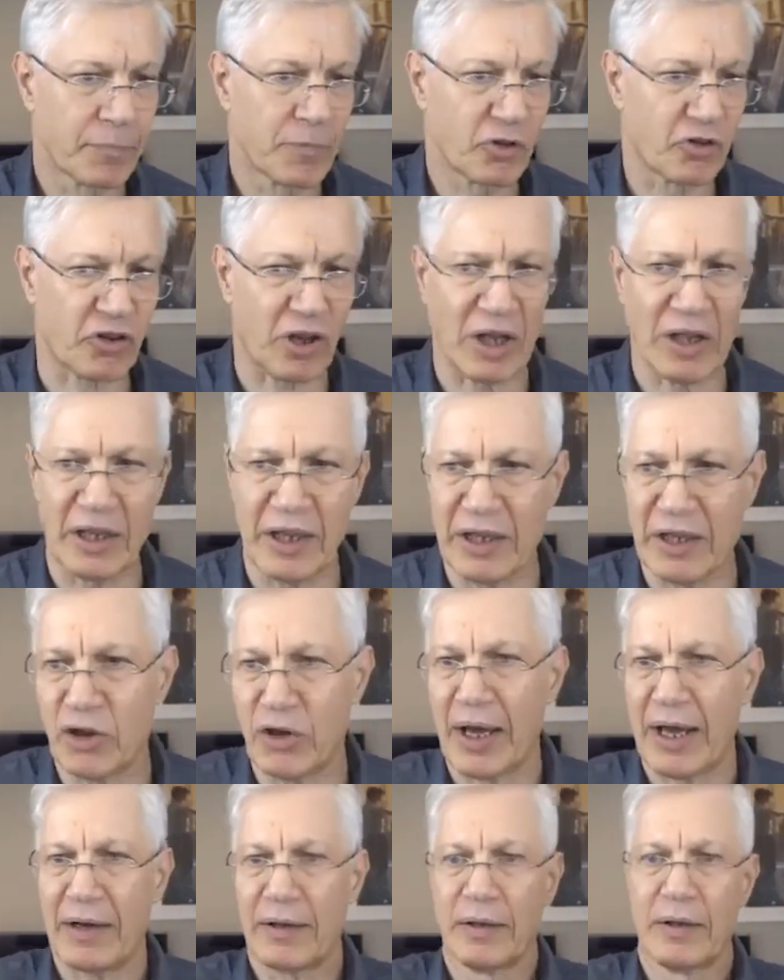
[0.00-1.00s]
Suddenly you
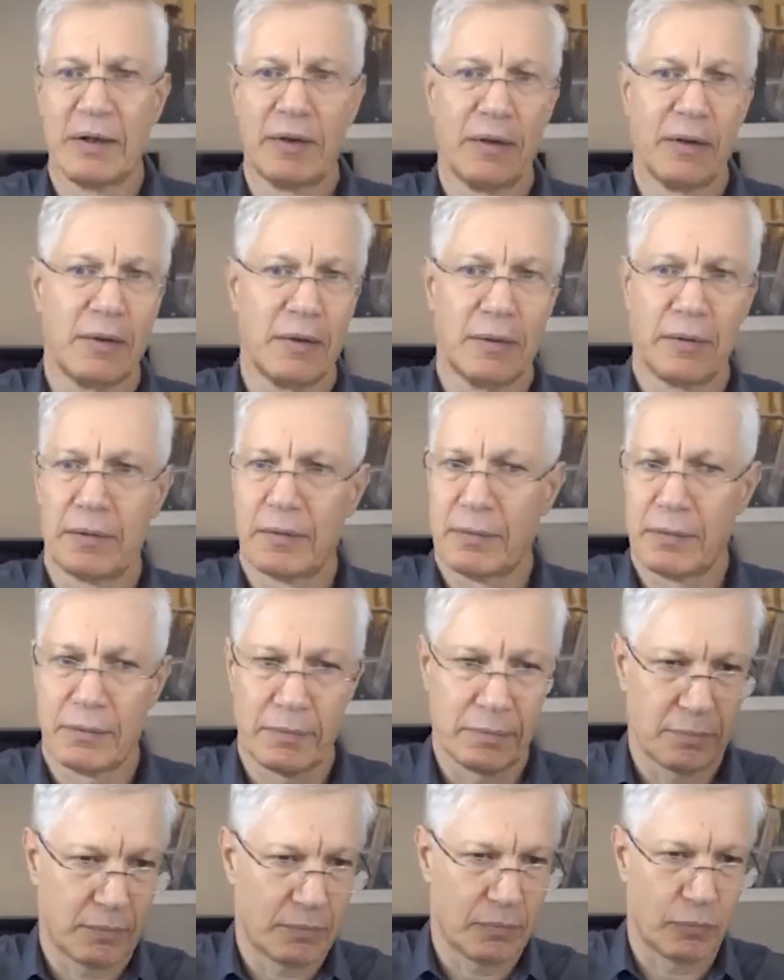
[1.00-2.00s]
get
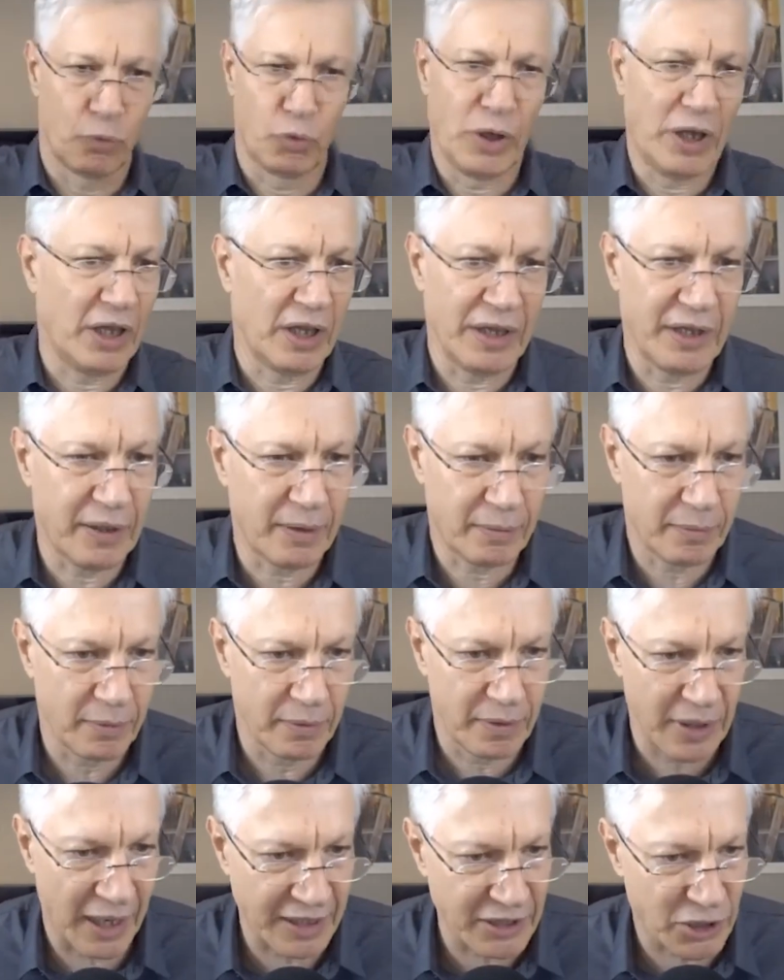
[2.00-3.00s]
really
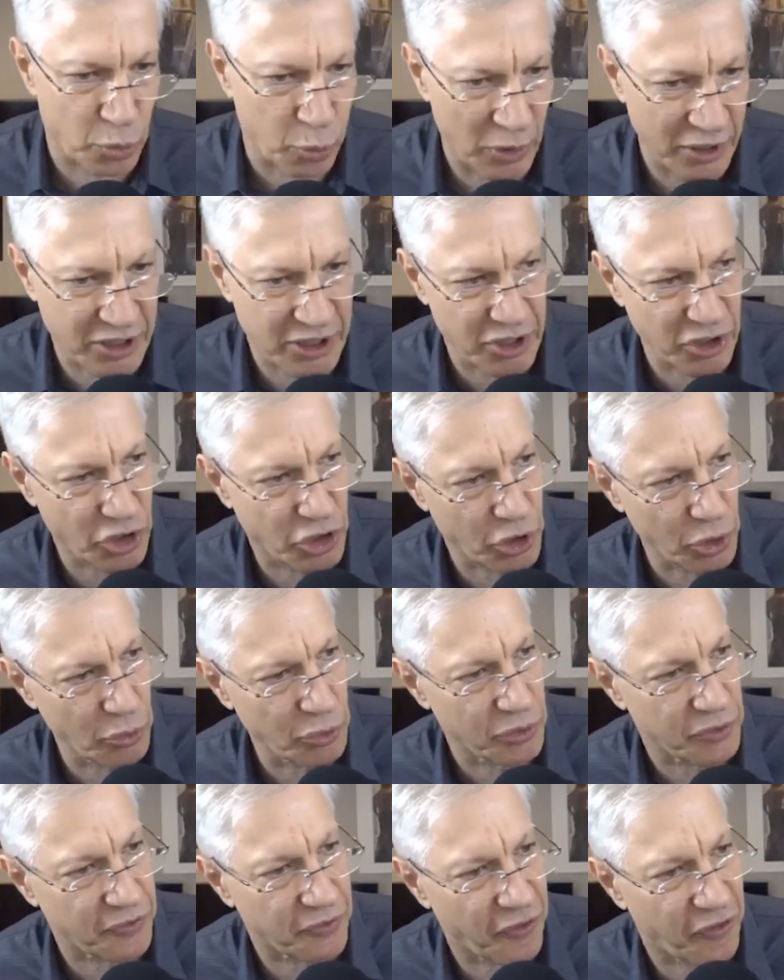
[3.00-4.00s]
nice Western
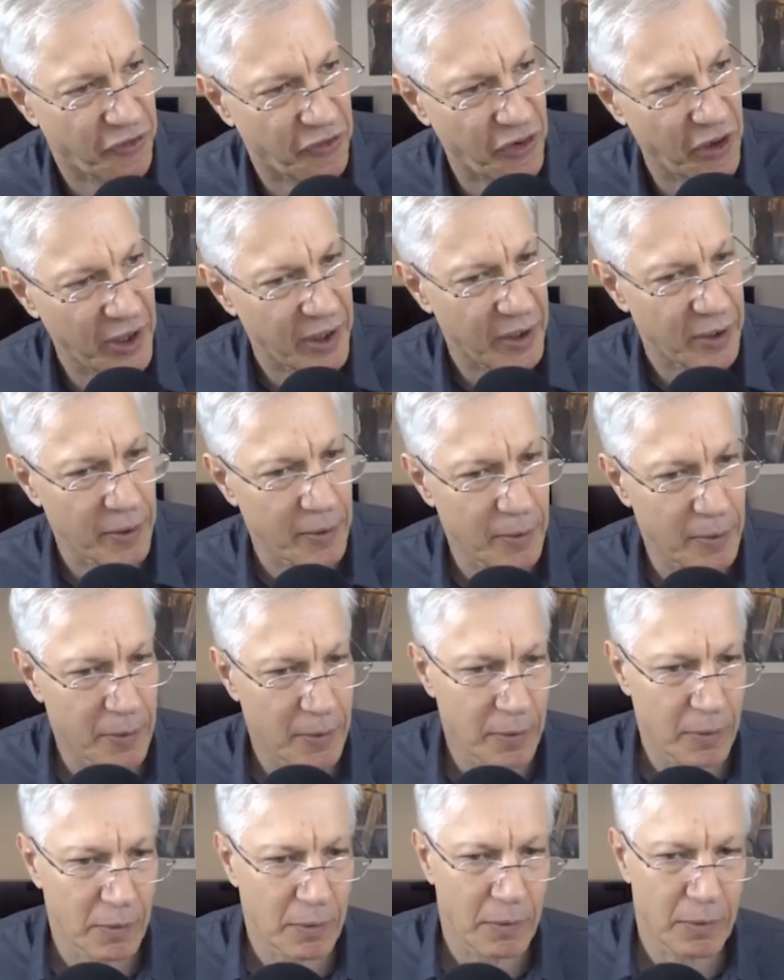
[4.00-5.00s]
shoes for free.
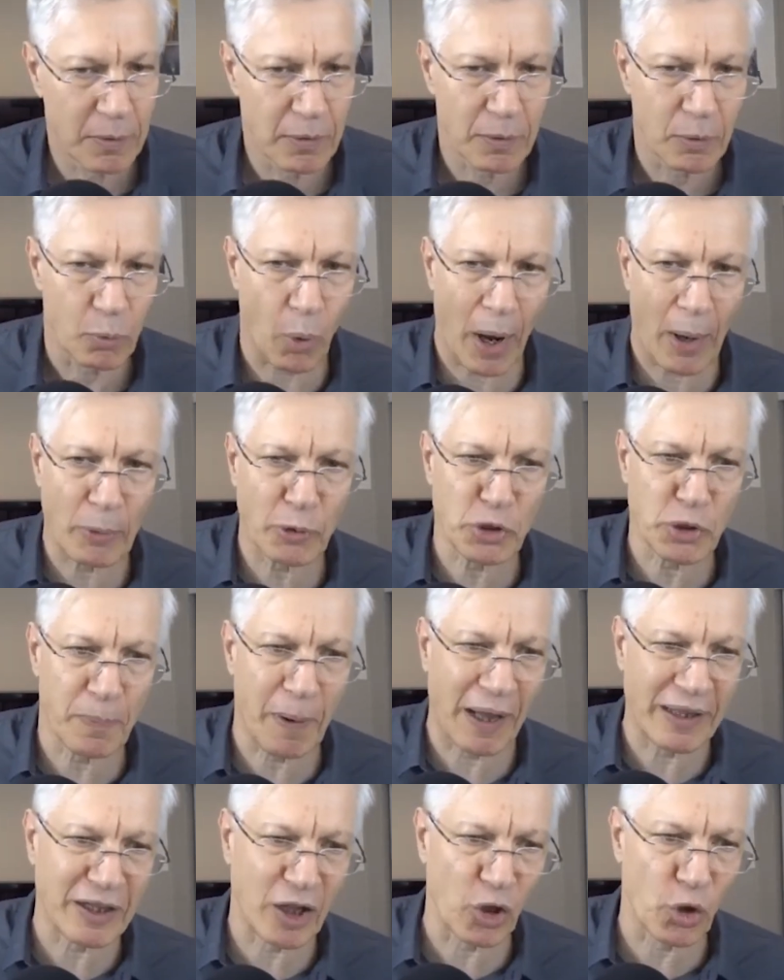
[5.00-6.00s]
Why would you
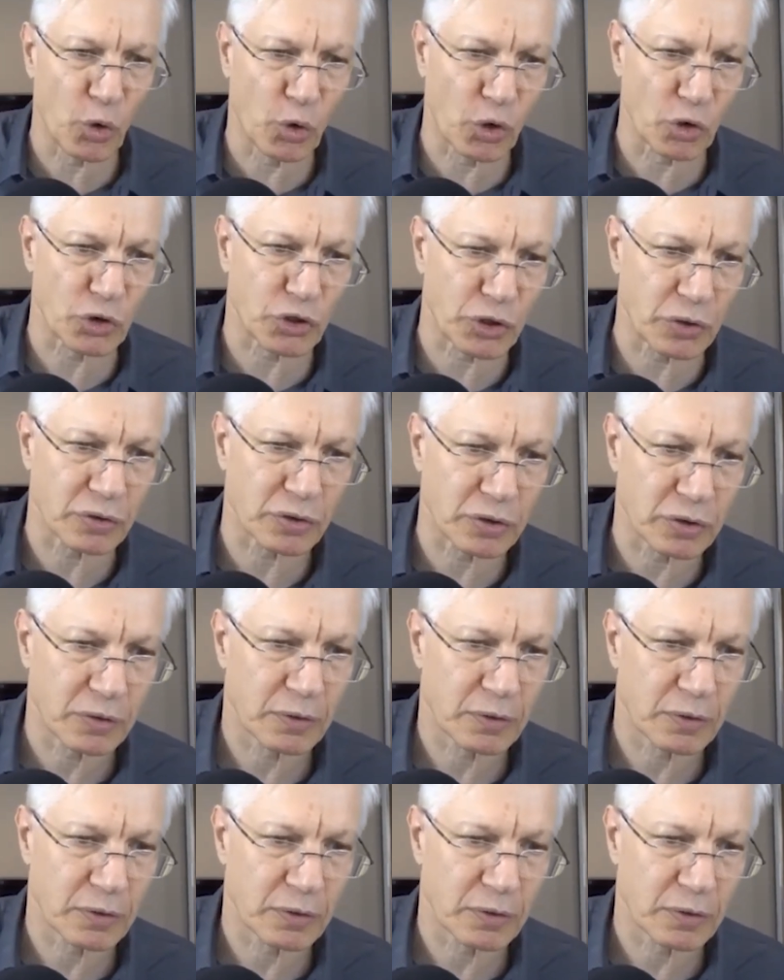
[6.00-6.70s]
buy the local shoes?